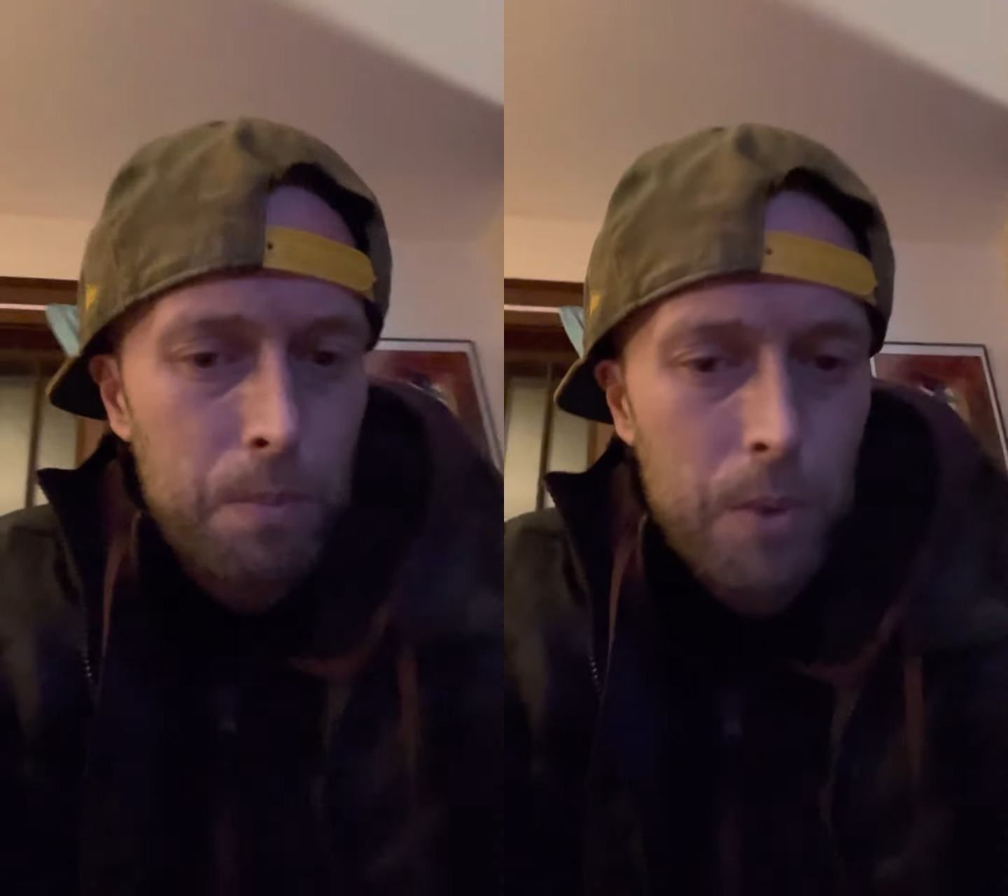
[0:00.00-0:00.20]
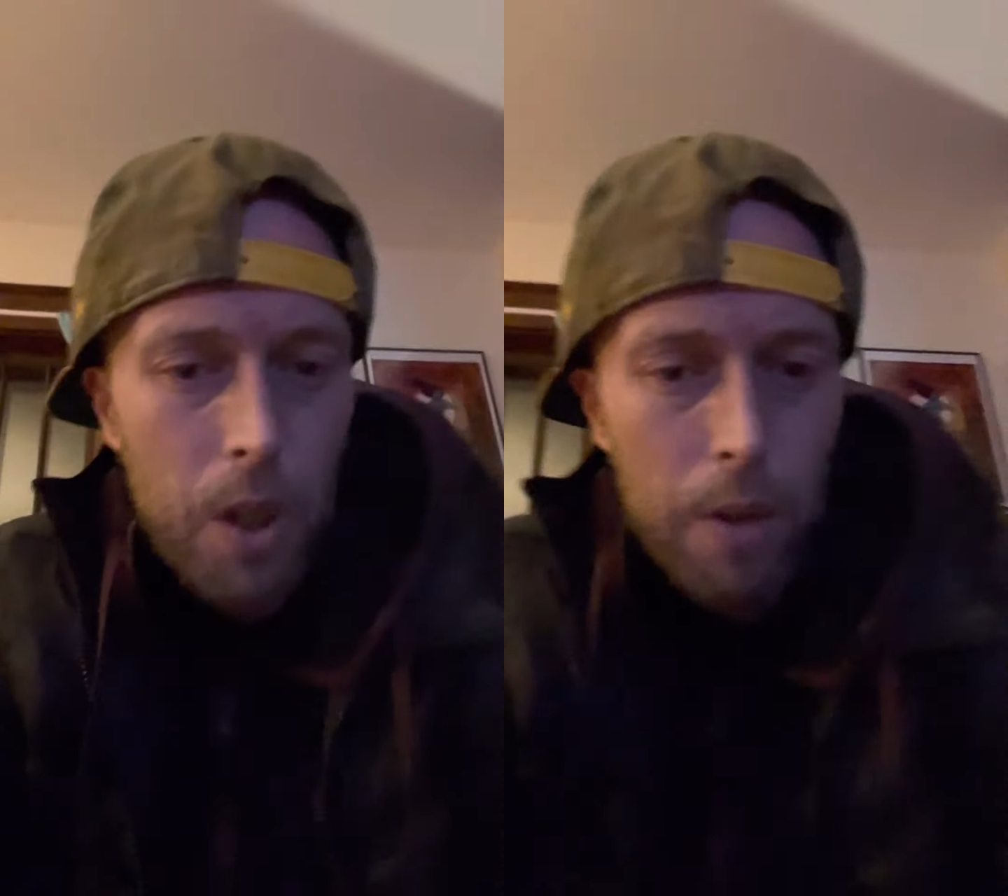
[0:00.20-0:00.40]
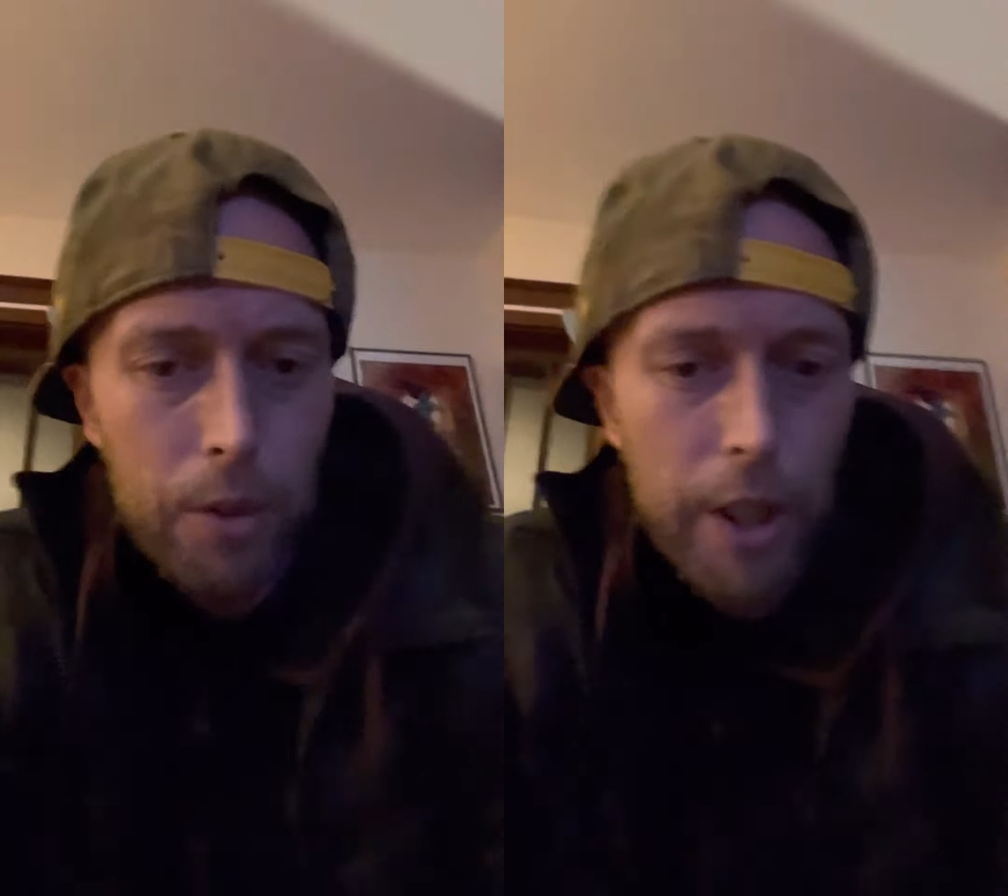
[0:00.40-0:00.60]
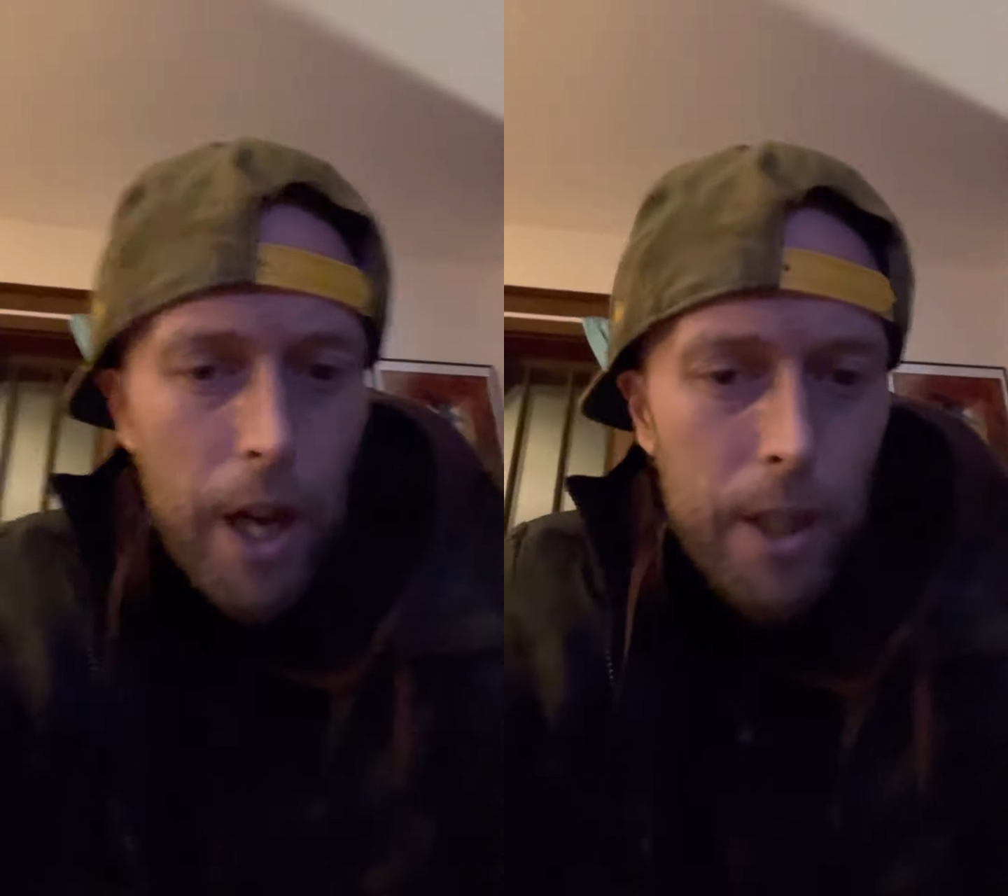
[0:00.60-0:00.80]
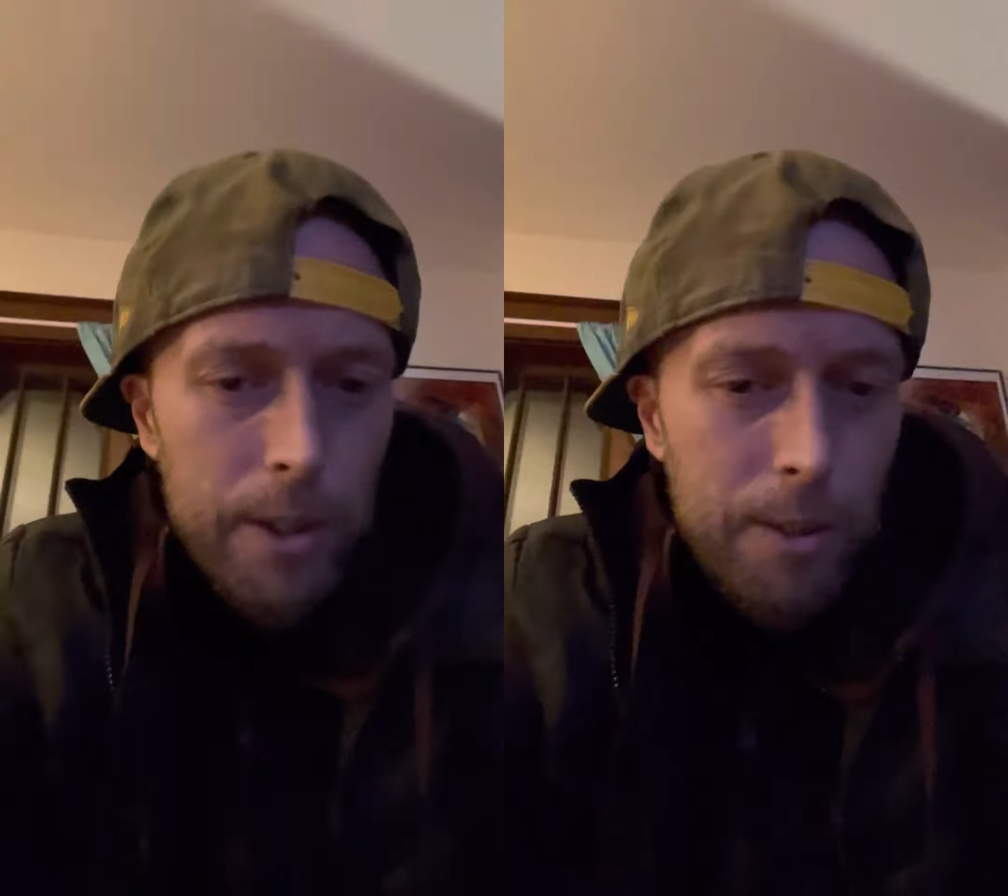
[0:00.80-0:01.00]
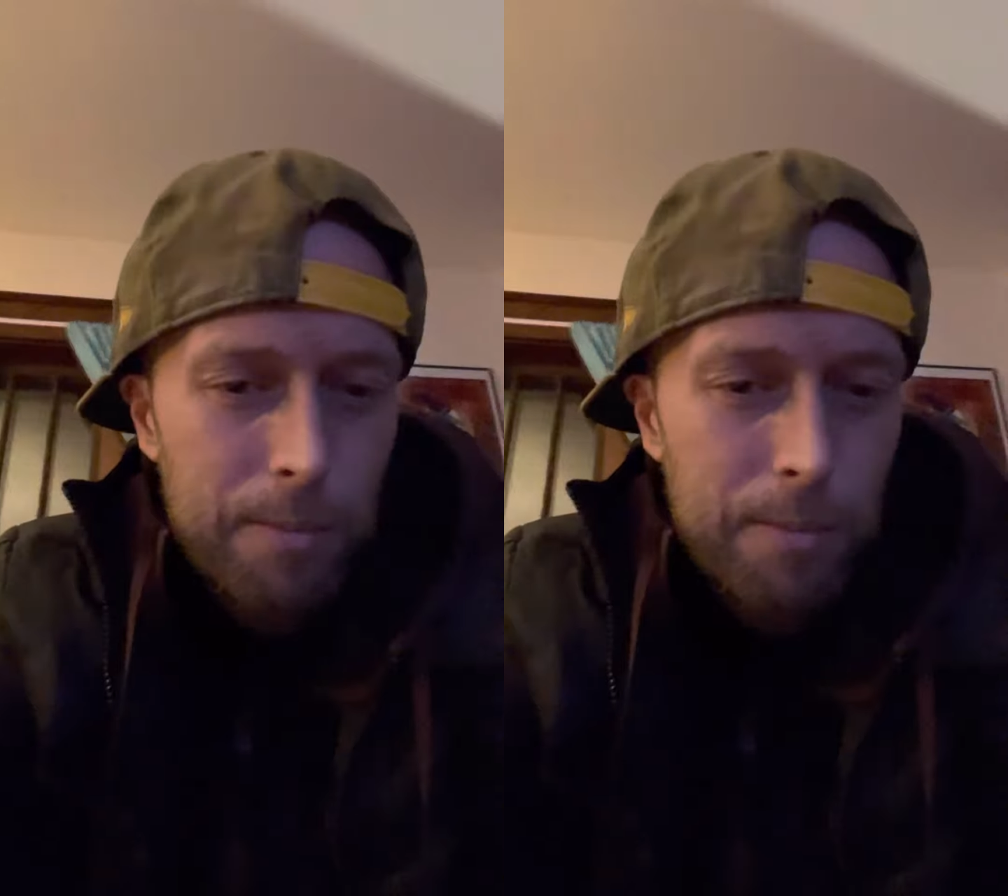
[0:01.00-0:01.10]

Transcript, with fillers: Love you guys.